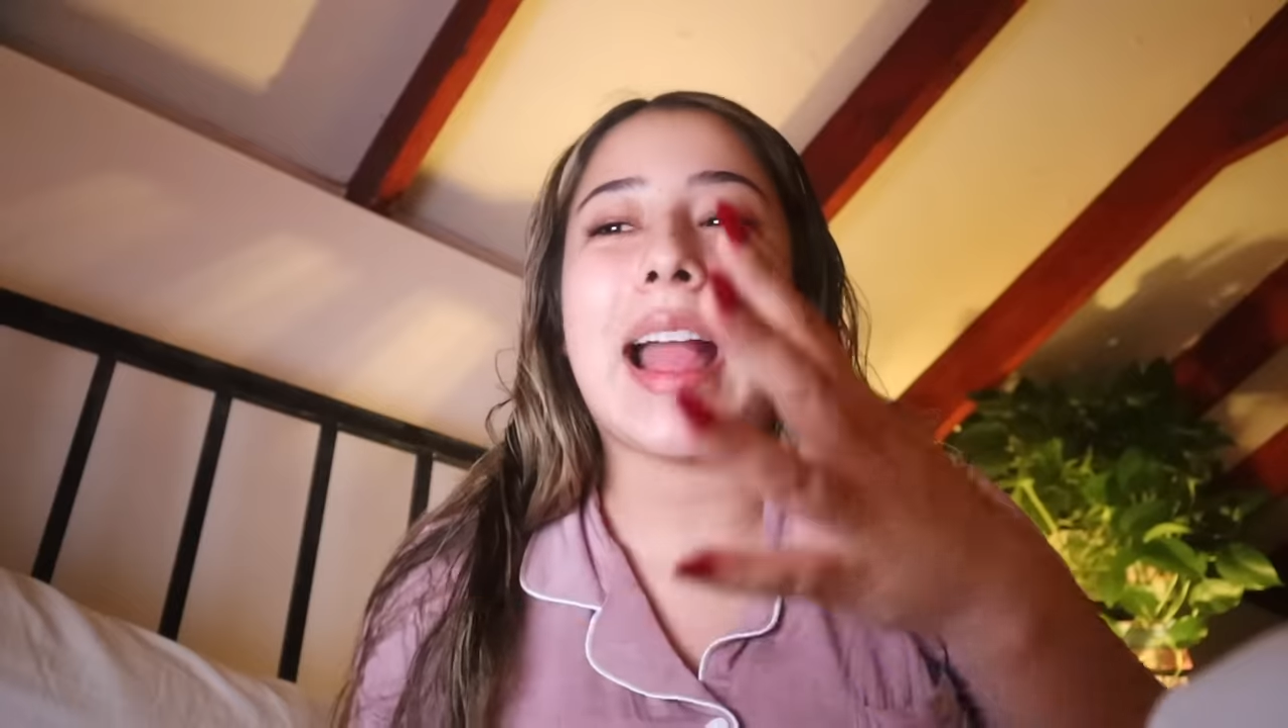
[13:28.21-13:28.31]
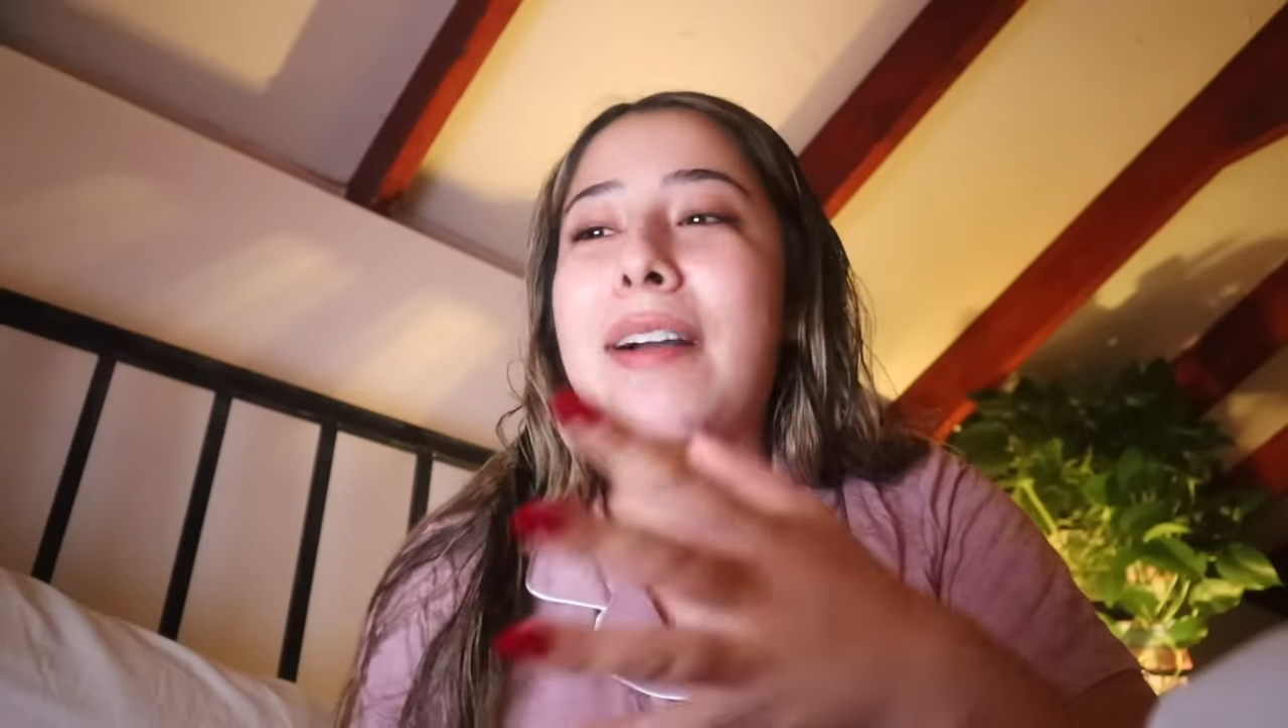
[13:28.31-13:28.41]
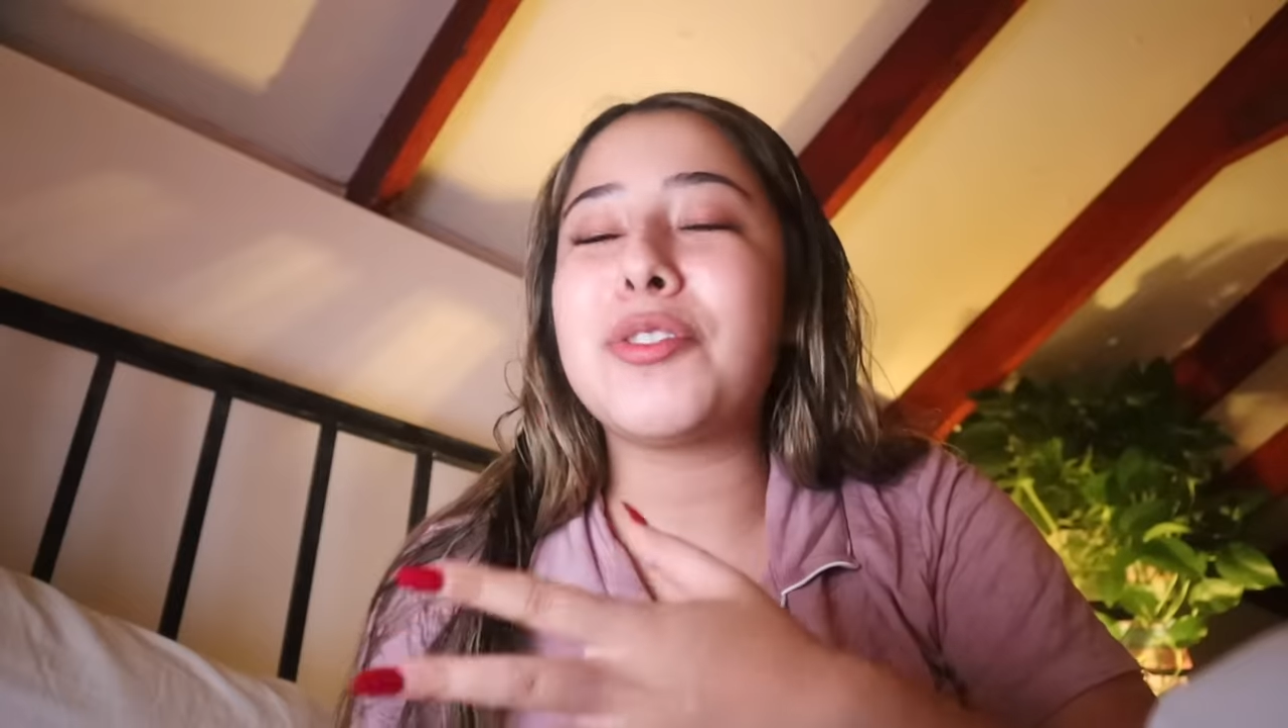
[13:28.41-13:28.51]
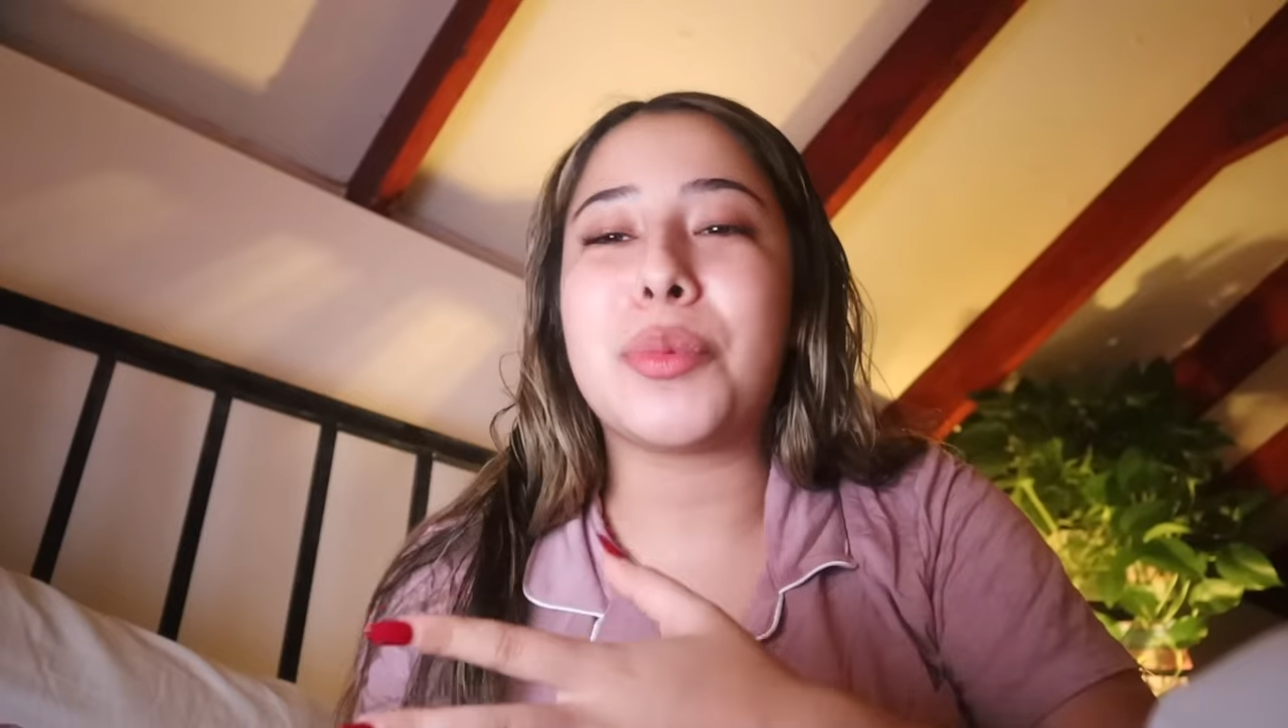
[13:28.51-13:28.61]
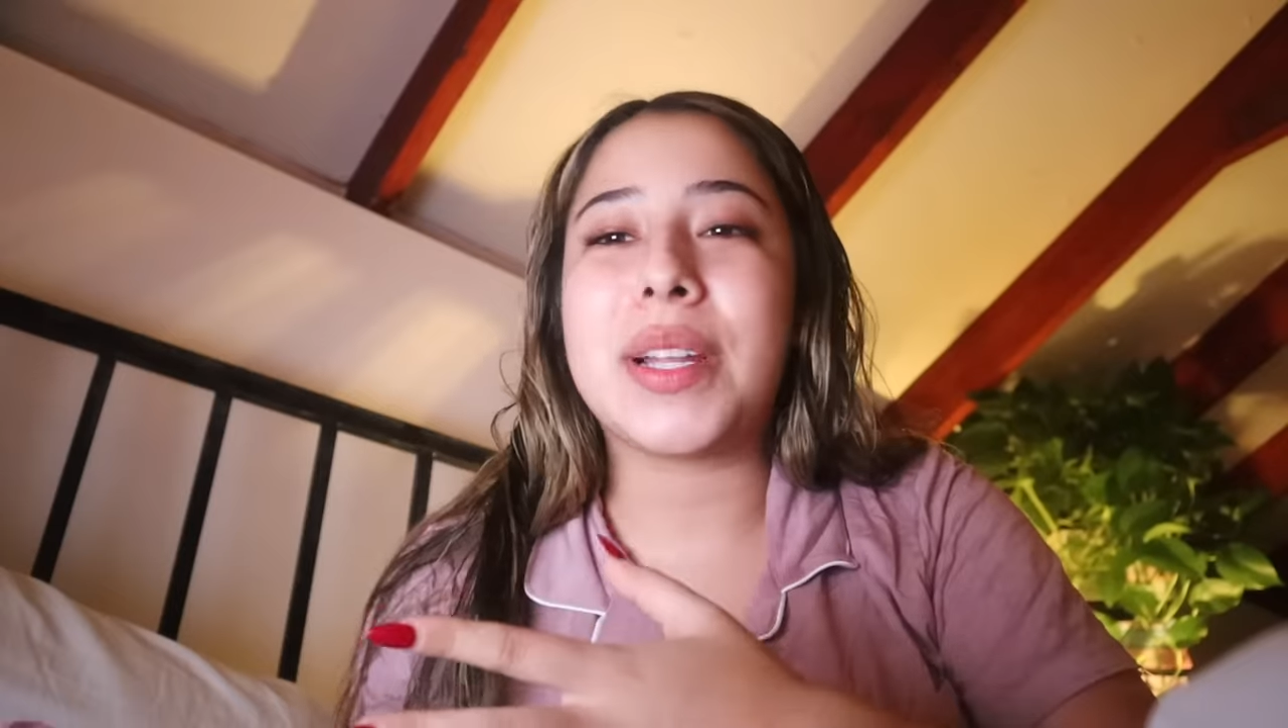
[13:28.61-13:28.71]

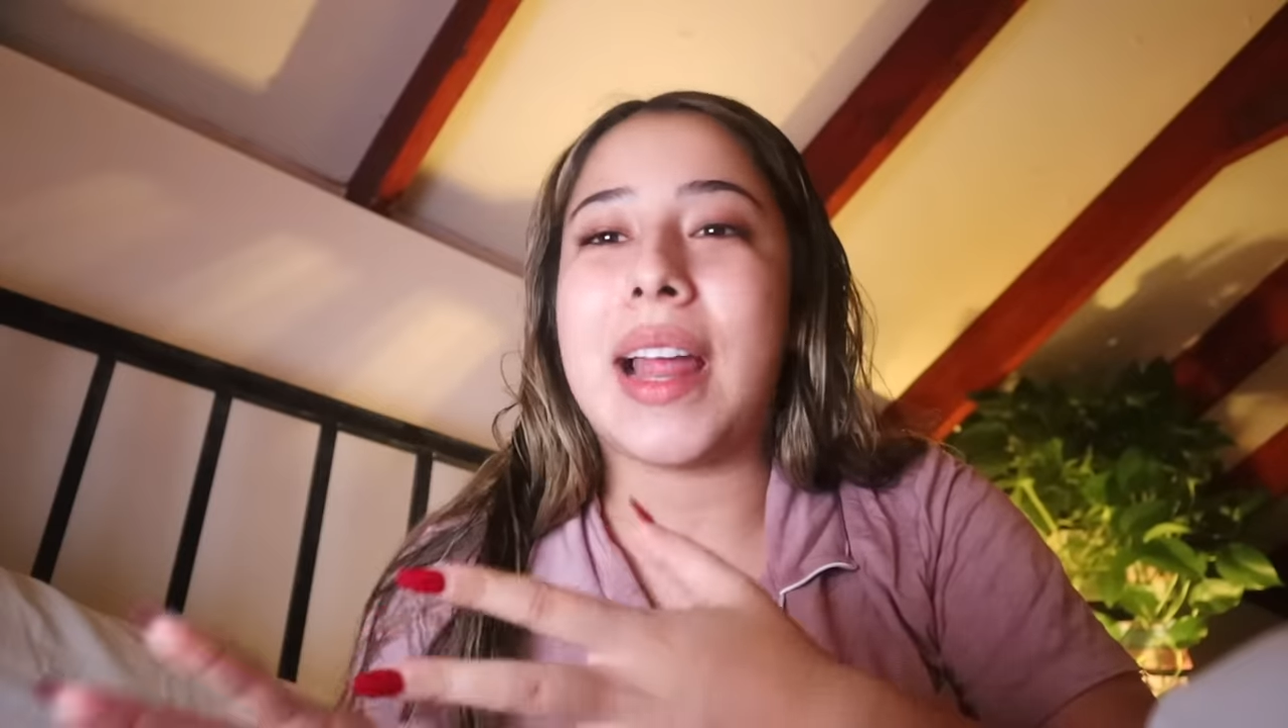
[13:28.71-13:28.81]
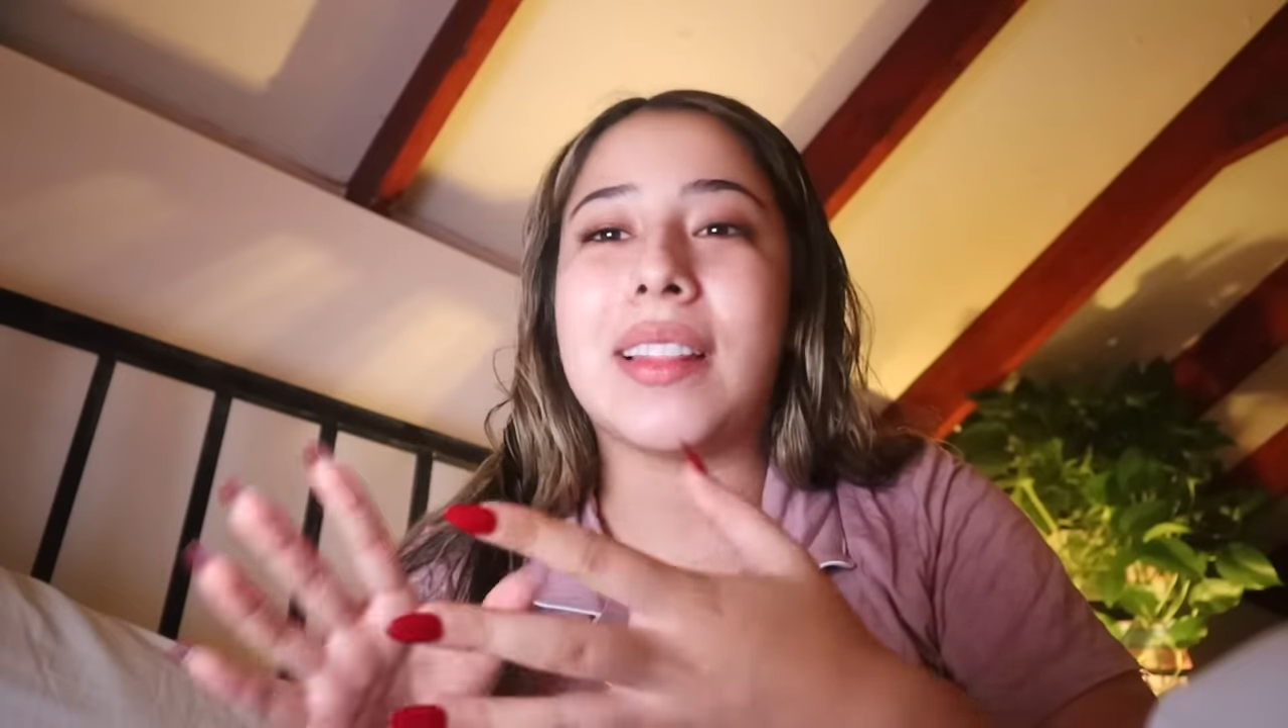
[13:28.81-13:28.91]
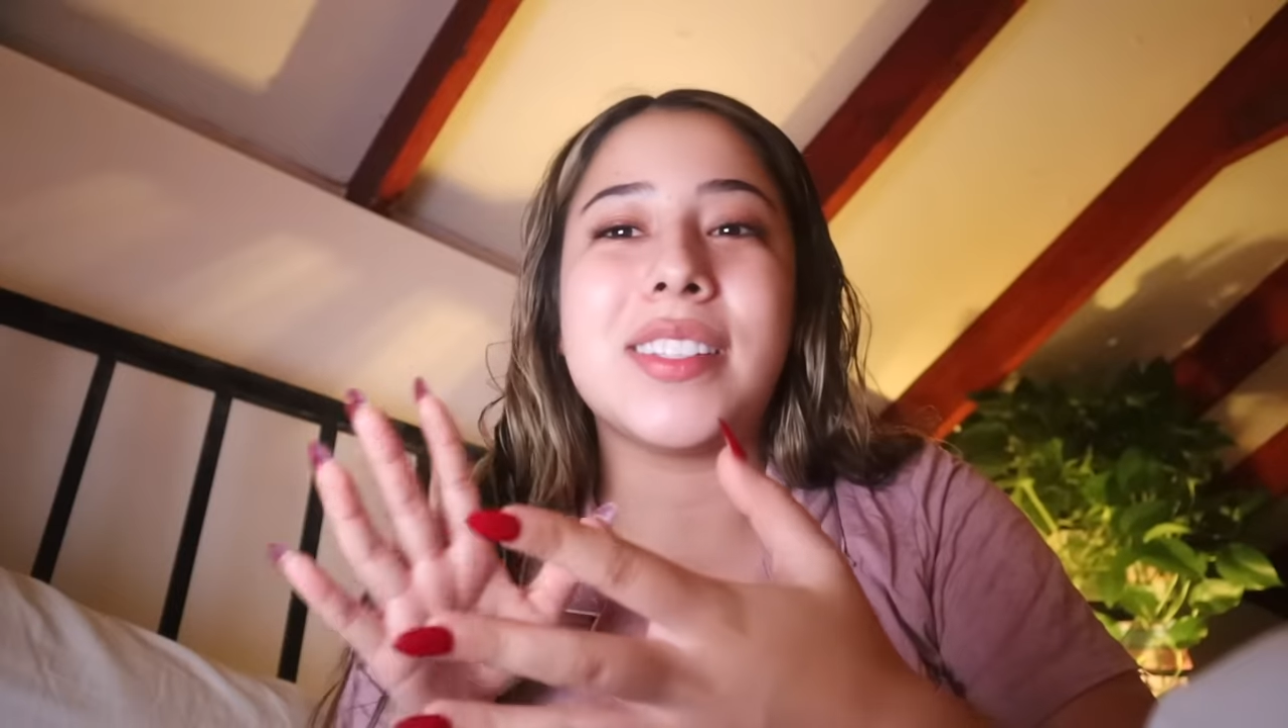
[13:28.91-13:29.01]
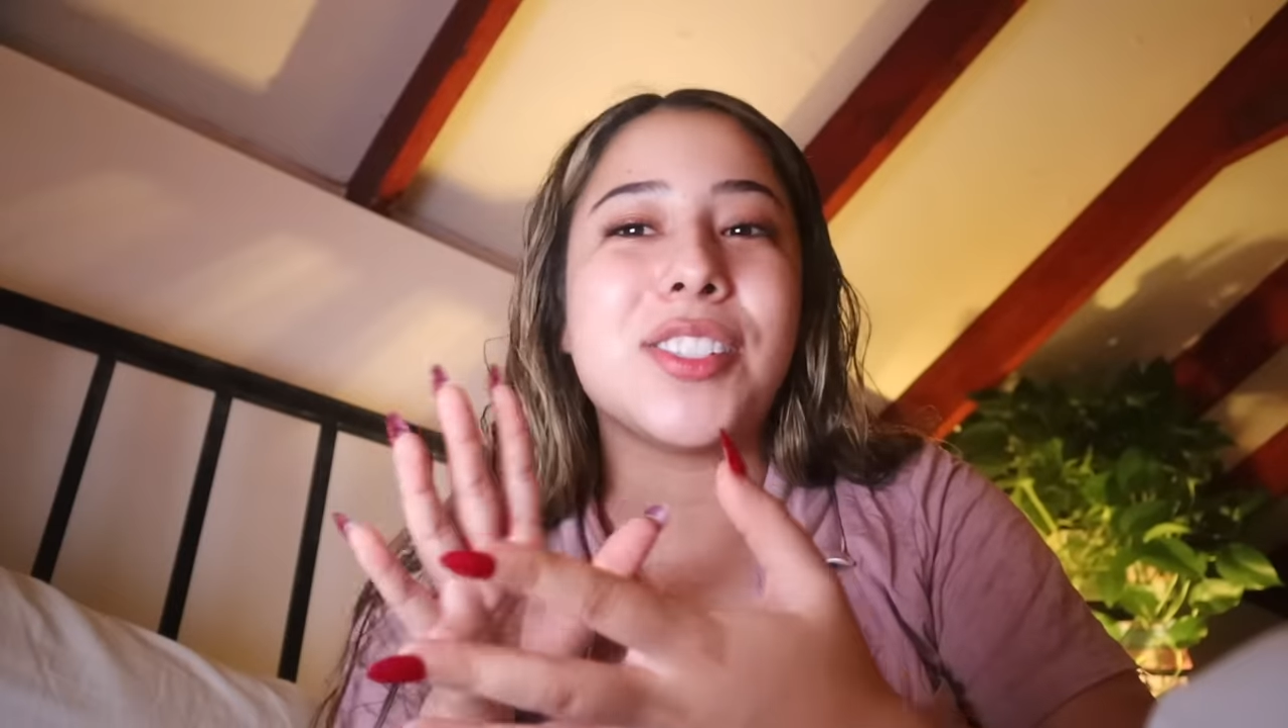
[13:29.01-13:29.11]
have to read at